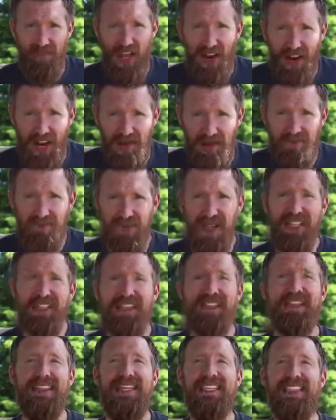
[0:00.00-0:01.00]
All right,
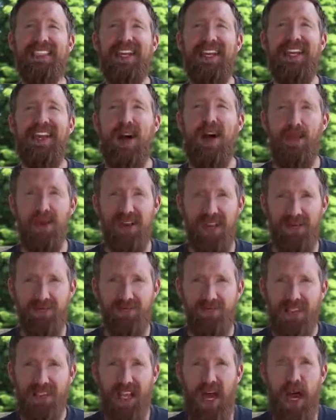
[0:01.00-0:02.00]
let's get on with it.
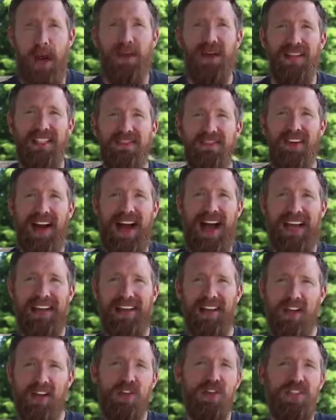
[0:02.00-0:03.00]
Now, I'm gonna
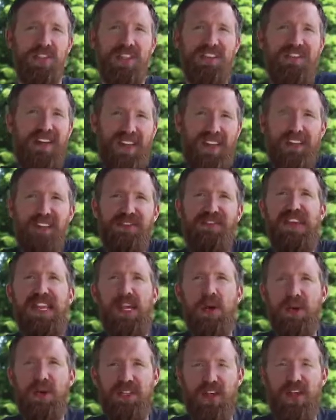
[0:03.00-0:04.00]
divide or divide this
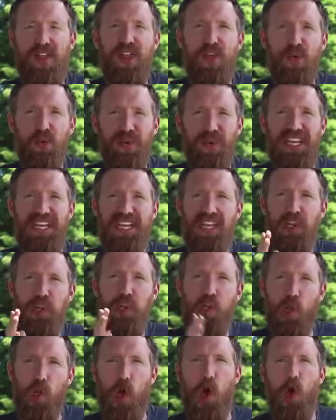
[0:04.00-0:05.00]
video into three
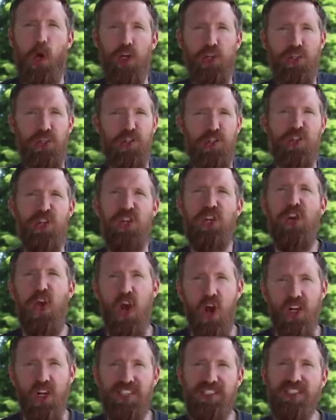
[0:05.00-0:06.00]
large
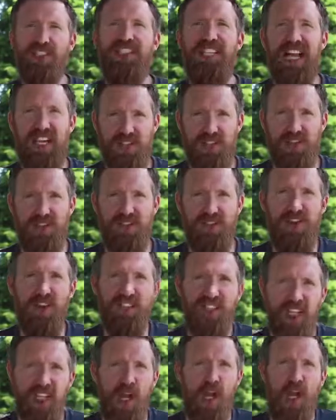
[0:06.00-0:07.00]
chunks or sections.
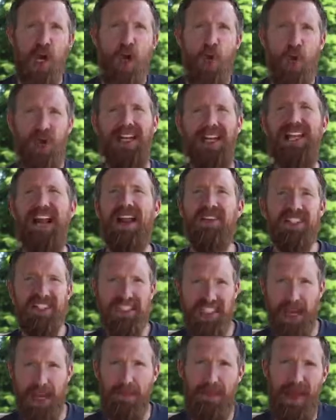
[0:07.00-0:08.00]
First, we're gonna get on the
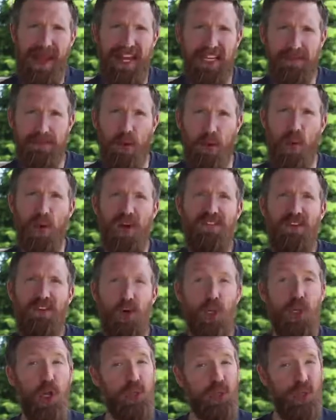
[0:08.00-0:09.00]
same page about what a
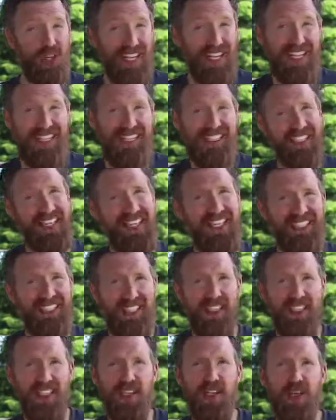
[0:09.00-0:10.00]
foreclosure is and
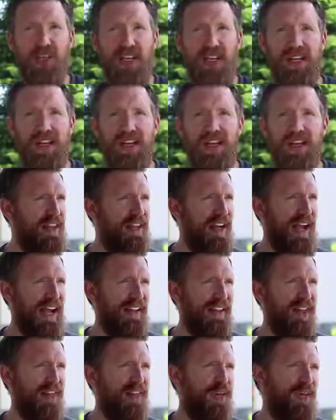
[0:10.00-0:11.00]
isn't, including the
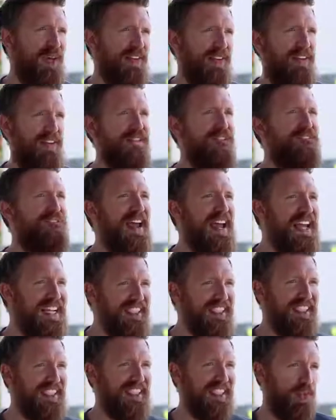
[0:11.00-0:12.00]
kind of the three different
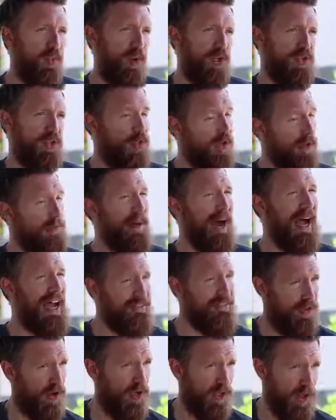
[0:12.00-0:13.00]
phases in which you could buy
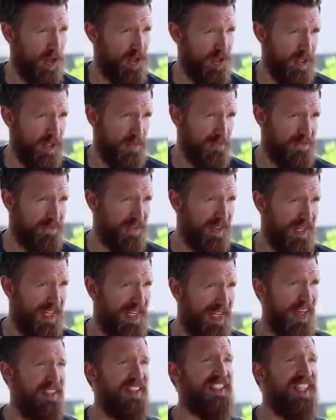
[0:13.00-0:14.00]
a foreclosure.
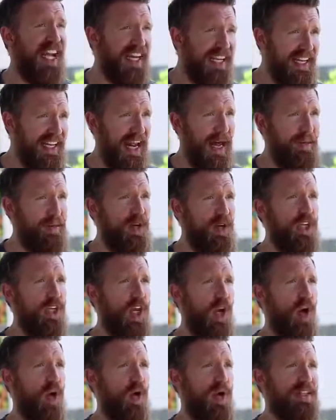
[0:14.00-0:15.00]
And second, I'm gonna
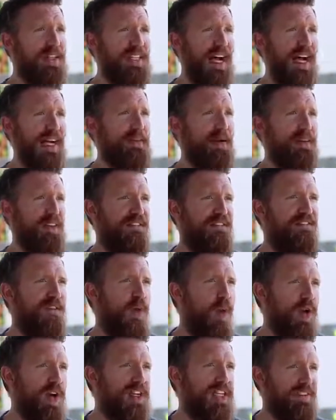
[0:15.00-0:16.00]
go and talk about the
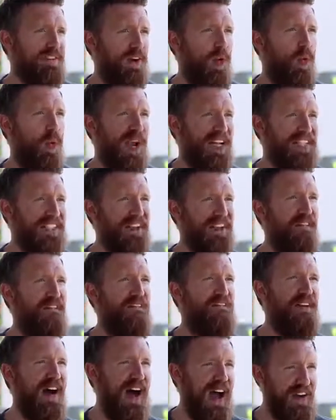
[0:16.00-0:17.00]
four different ways to
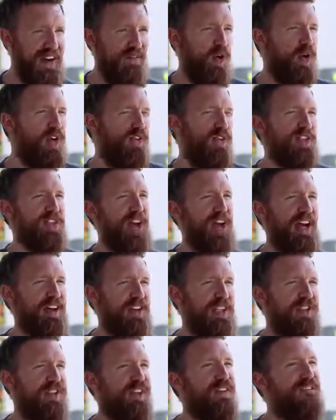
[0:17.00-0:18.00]
find, four different
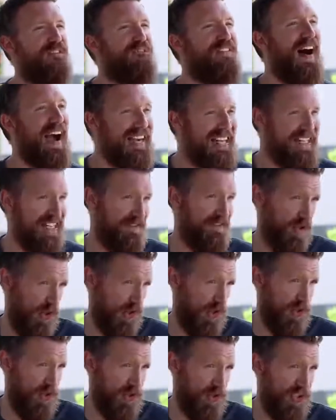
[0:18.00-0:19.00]
strategies for finding
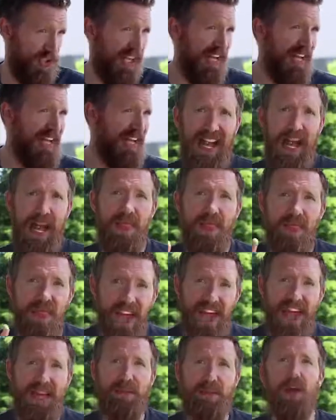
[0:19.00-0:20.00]
foreclosures. And
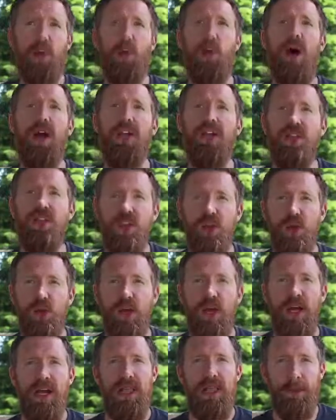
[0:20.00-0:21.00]
then I'm gonna walk you
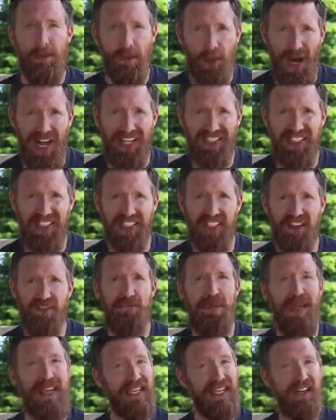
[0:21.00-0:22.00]
through the process of
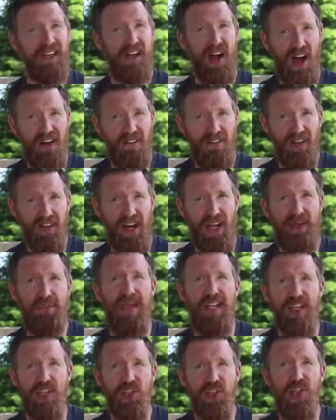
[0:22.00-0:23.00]
making an offer and
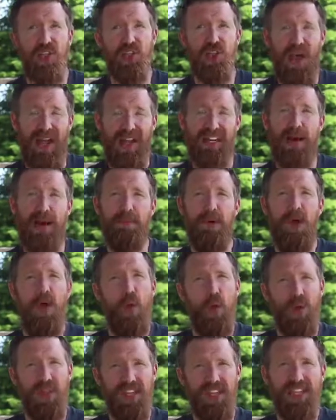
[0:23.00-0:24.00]
making sure you end up
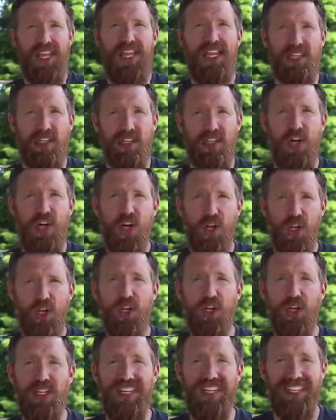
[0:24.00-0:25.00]
with a killer
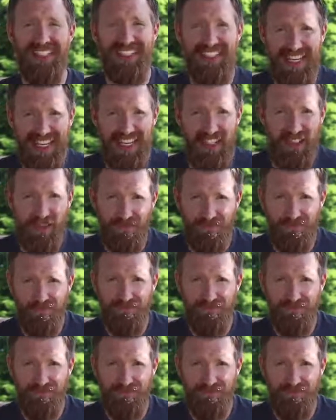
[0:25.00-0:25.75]
good deal.